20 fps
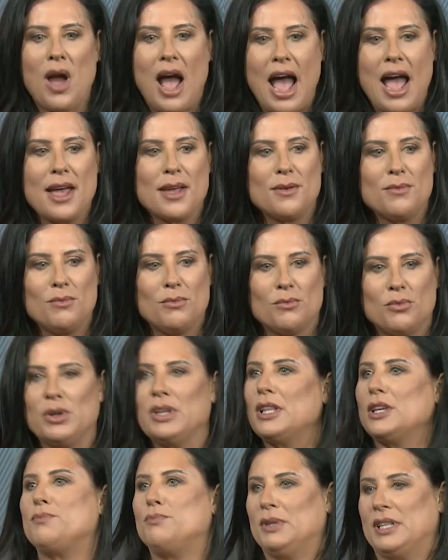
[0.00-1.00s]
I
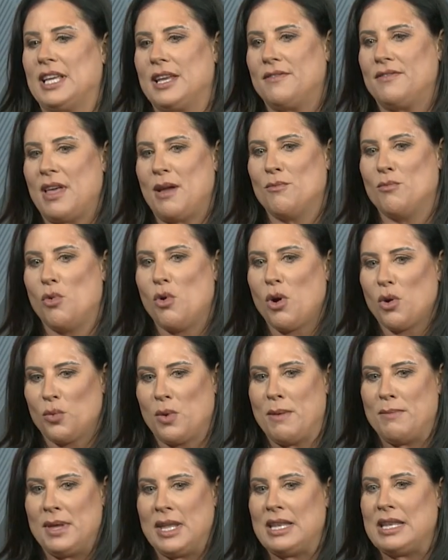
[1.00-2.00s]
really believe that more
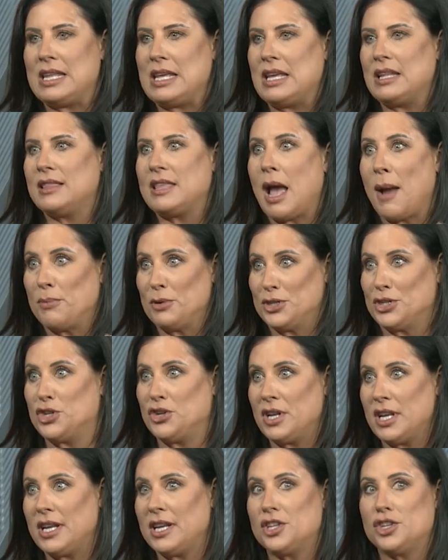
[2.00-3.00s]
women need the
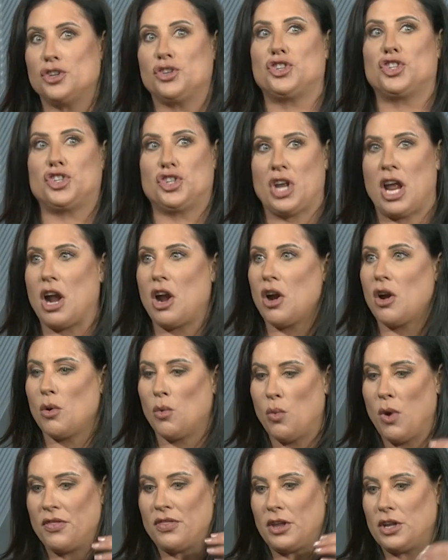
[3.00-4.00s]
opportunity to share
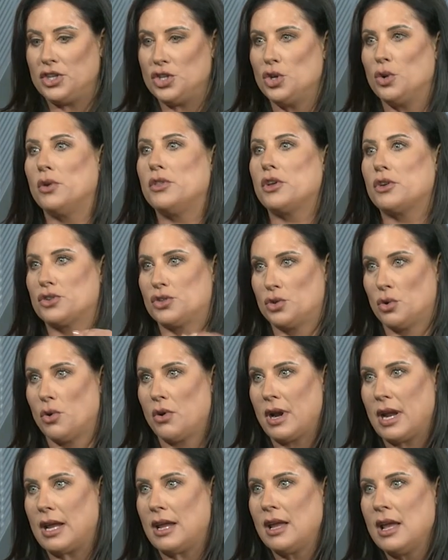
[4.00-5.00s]
what they do in their
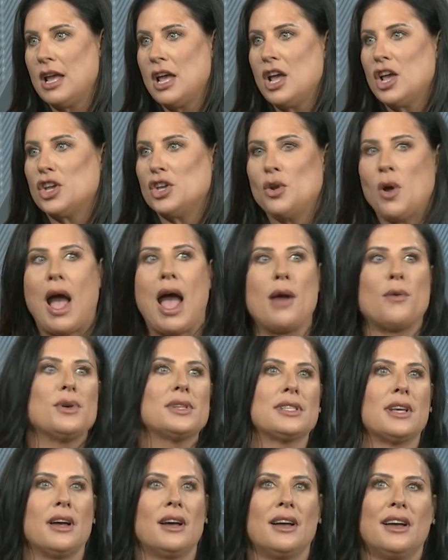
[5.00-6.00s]
story. You know, I
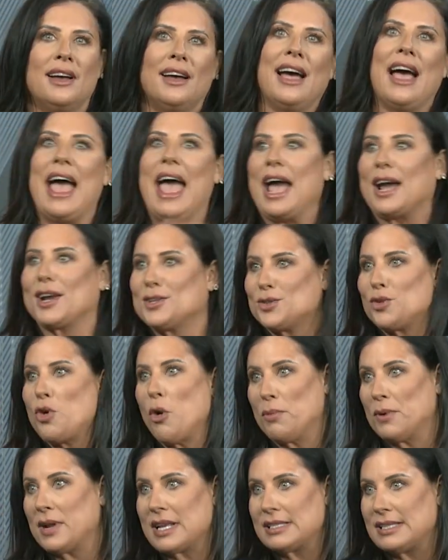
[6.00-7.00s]
was a
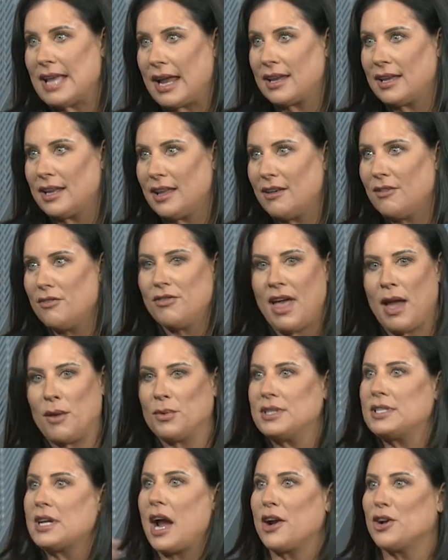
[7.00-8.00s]
ex-corporate executive that
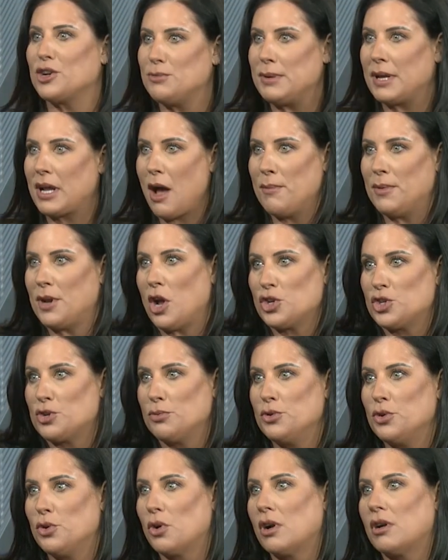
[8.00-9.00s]
retired to become an
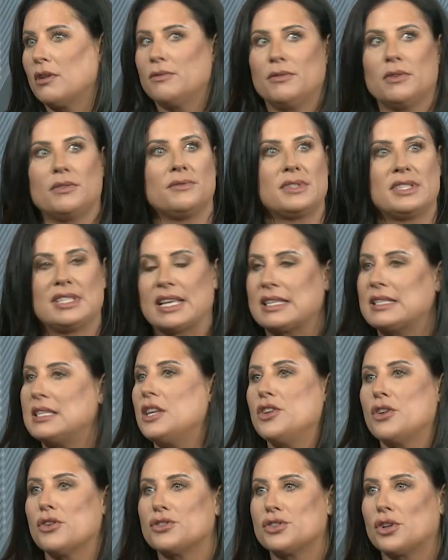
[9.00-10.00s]
entrepreneur
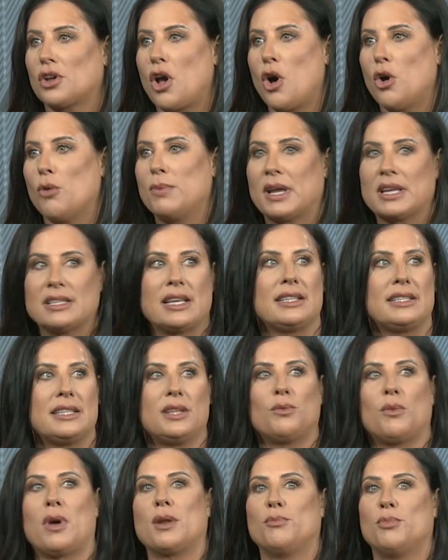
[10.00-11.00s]
16 years ago because I
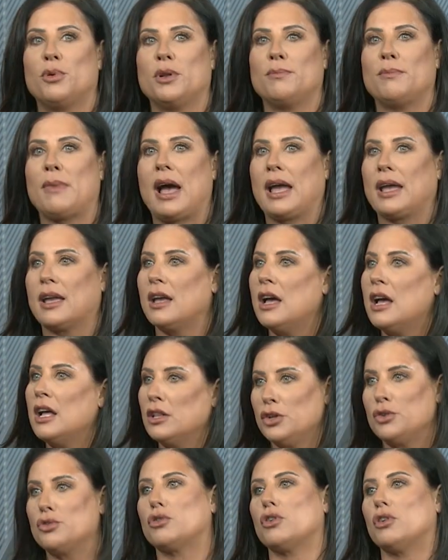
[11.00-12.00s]
didn't want to put my
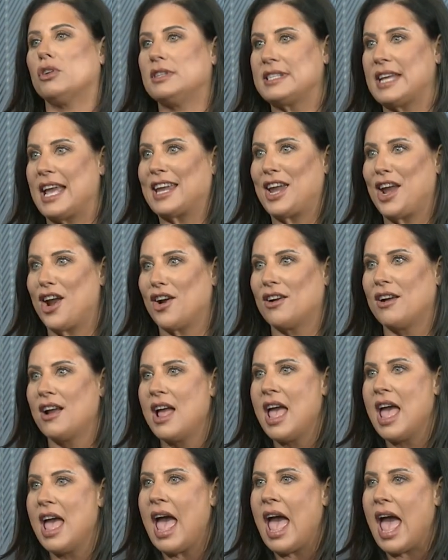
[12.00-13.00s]
little girl in daycare.
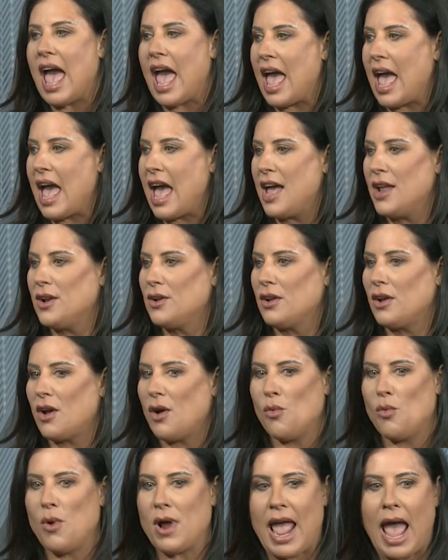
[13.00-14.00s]
And
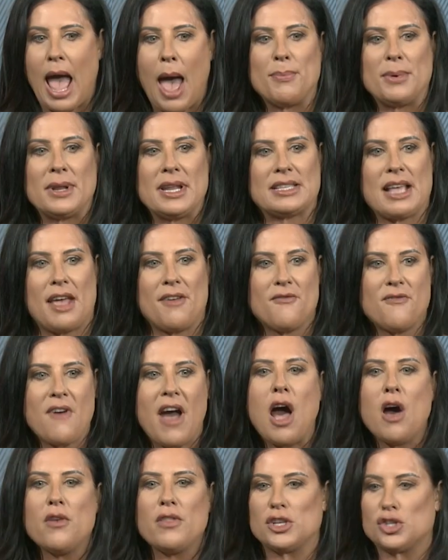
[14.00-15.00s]
what happened is I
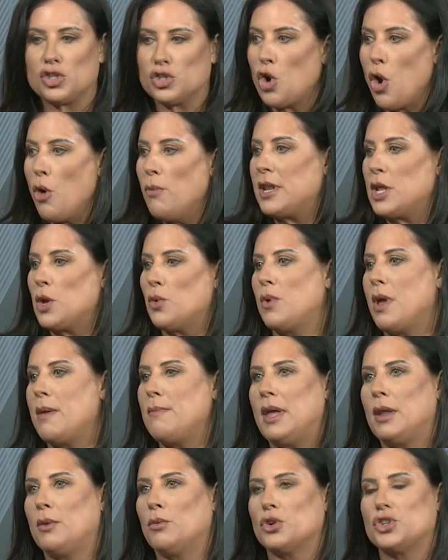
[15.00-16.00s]
found that so many
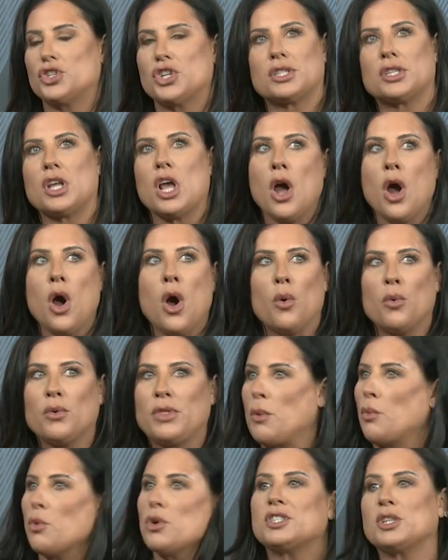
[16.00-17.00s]
women were just,
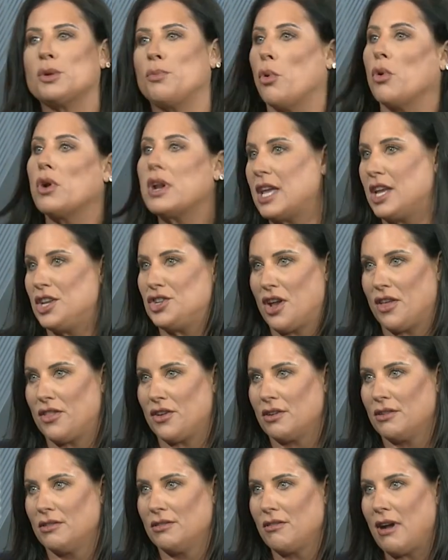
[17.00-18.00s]
they weren't supporting each
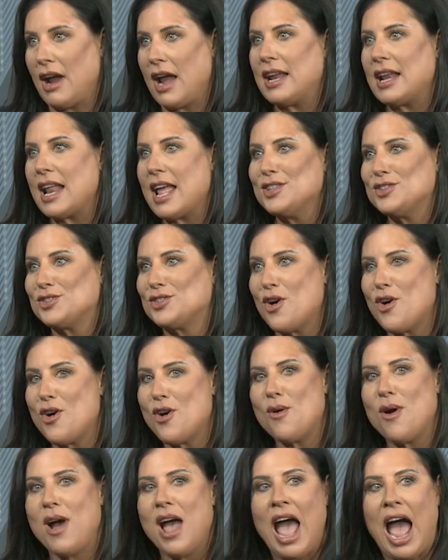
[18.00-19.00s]
other, right? And
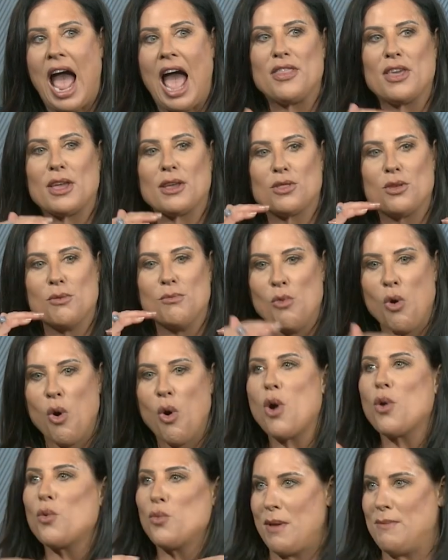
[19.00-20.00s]
so I think the
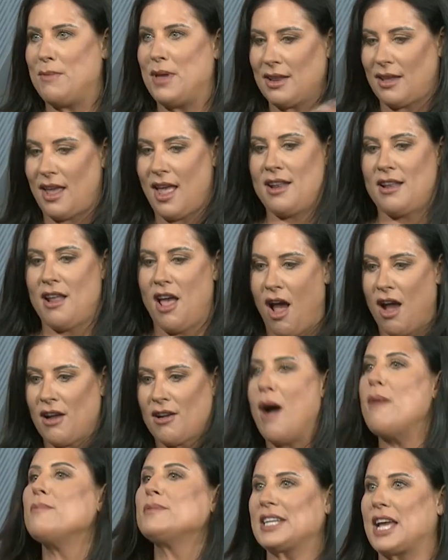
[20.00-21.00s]
more women can
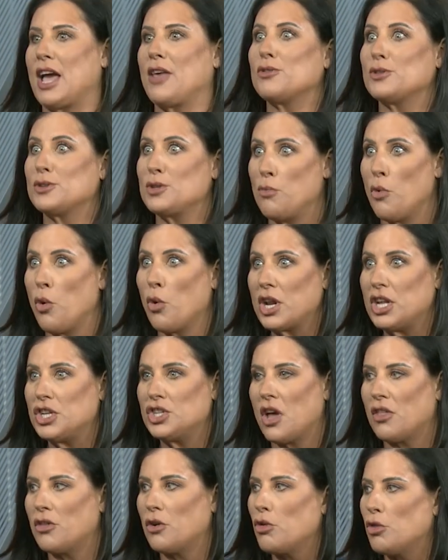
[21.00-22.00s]
come together, support each
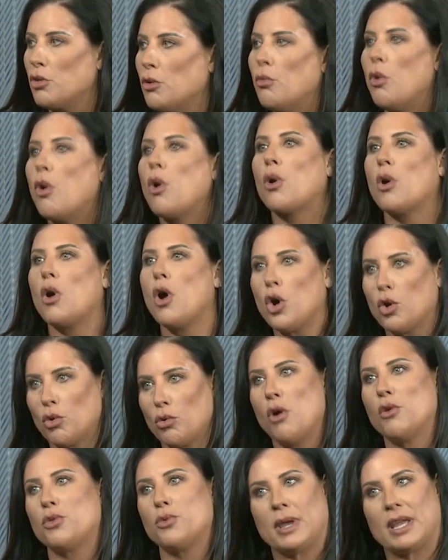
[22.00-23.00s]
other, the more
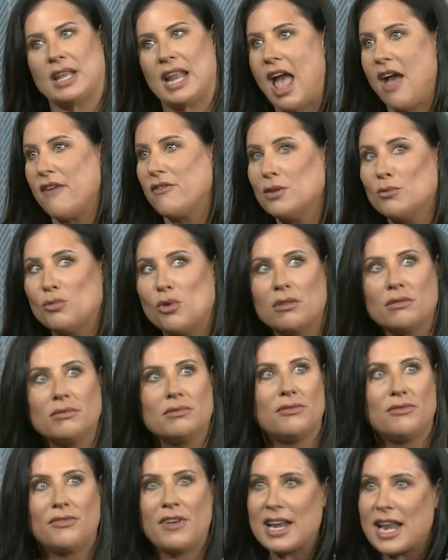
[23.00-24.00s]
growth we can have and the more
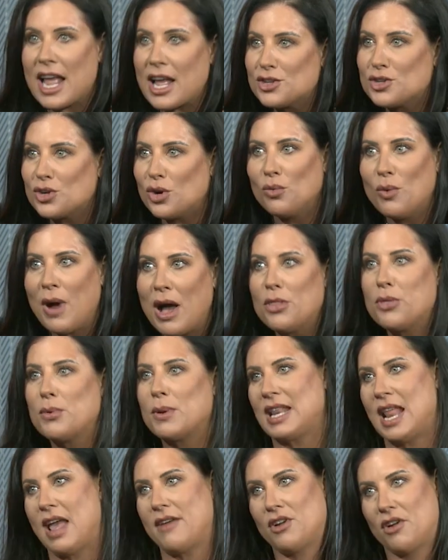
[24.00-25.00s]
financial wealth we
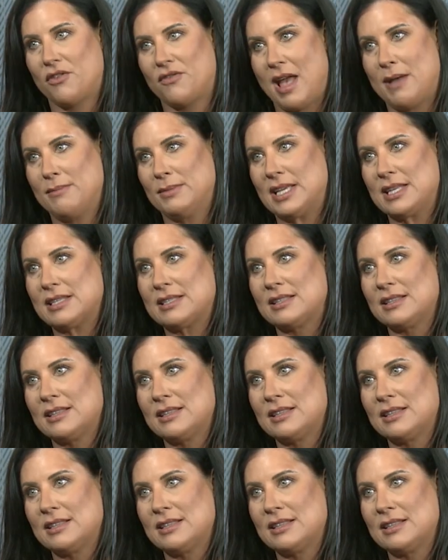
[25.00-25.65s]
can have in our families.